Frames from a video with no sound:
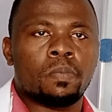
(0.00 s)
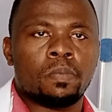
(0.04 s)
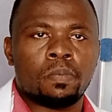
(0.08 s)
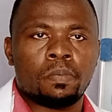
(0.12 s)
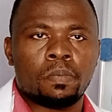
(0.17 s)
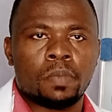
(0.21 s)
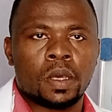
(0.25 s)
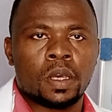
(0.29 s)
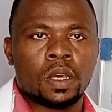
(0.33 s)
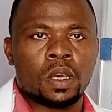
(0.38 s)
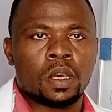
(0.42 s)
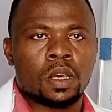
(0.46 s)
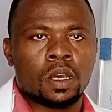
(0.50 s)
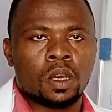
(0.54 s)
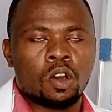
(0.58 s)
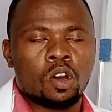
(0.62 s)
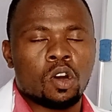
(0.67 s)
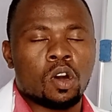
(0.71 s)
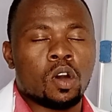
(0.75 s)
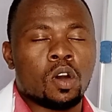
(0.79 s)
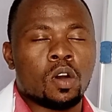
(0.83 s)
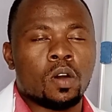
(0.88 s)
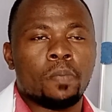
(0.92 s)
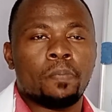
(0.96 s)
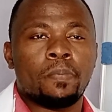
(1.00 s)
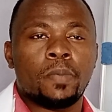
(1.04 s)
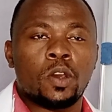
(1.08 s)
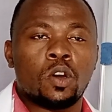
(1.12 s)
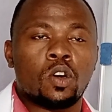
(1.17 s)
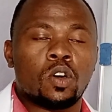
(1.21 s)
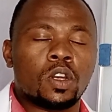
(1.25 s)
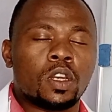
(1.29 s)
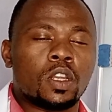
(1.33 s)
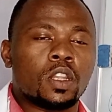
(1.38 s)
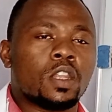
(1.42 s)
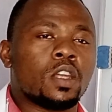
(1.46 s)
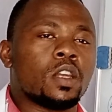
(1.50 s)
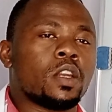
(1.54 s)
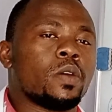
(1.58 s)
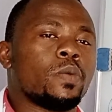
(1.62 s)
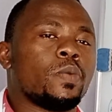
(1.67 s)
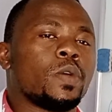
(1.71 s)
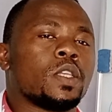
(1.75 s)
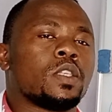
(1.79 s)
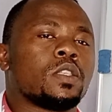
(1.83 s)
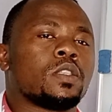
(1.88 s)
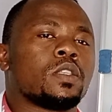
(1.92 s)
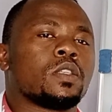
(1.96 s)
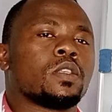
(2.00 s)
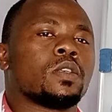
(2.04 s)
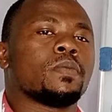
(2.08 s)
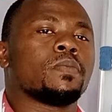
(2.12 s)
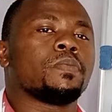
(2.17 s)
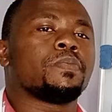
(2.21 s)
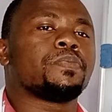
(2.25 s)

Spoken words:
may go beyond 3 weeks.